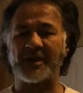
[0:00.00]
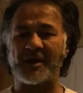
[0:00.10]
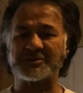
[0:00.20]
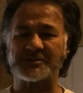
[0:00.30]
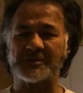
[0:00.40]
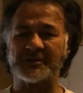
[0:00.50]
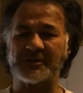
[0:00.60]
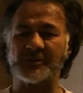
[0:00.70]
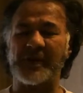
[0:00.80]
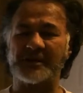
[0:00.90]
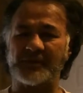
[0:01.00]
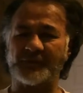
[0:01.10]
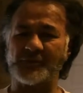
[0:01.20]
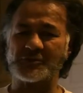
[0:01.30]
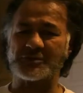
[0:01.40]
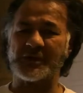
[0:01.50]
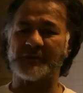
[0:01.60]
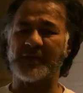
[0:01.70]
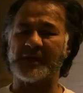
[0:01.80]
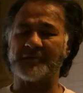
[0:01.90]
Thanks to the United Force
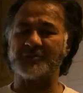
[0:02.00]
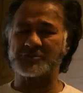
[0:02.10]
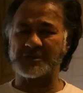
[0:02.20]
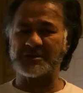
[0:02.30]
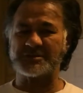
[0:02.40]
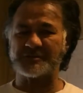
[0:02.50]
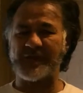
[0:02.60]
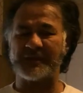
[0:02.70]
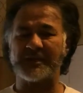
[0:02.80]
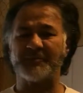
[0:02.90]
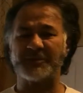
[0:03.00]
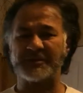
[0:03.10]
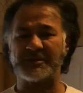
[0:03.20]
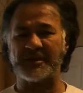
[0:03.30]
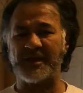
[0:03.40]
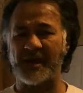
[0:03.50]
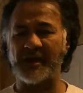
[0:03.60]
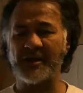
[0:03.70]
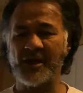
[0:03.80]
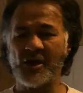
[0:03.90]
led by a Portuguese man named Peter de
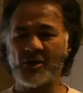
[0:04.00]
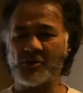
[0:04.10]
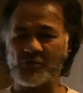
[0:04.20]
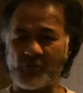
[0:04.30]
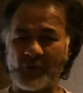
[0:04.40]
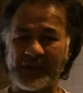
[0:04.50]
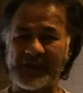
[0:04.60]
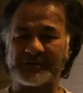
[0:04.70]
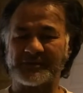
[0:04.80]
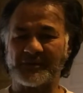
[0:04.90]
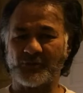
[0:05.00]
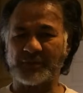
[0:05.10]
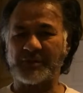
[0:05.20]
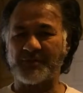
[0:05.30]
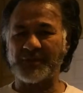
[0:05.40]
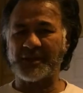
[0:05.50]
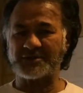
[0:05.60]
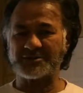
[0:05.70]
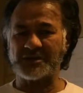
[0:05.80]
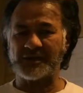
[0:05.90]
Gaulle, who collated with the
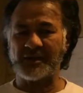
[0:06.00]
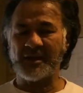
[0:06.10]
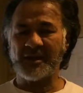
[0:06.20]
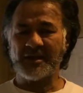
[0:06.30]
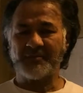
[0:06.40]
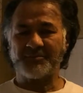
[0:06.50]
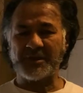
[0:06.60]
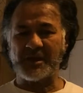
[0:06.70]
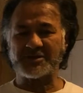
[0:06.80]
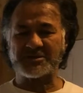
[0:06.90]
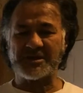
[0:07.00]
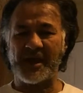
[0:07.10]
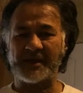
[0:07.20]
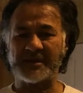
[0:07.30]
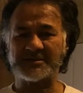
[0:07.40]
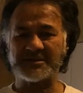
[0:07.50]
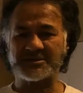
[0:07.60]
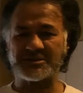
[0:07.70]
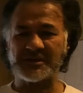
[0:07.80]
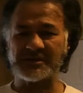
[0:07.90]
PNC. PNC had 18
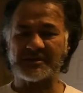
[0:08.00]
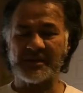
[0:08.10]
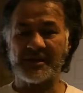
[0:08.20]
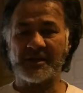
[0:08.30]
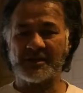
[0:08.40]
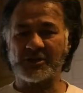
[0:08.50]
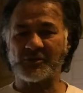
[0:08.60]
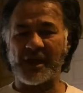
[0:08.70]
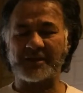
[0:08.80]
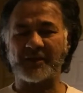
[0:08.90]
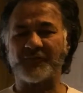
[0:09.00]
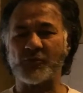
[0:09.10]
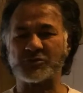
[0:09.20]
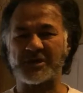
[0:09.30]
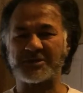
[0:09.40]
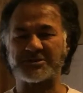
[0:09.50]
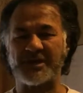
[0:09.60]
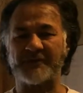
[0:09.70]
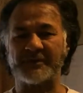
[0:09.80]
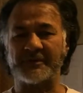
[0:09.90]
seats, the United Force had
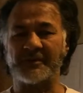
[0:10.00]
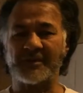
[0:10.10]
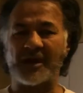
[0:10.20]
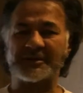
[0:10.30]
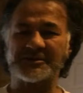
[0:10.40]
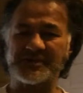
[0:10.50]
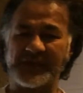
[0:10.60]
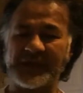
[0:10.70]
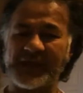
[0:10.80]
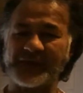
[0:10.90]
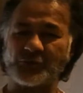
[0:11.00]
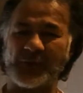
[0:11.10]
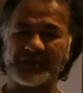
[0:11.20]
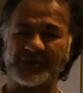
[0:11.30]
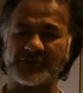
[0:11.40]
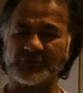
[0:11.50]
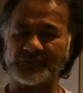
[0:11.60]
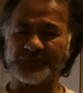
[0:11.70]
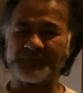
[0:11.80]
7, Dr. Jagan had 22.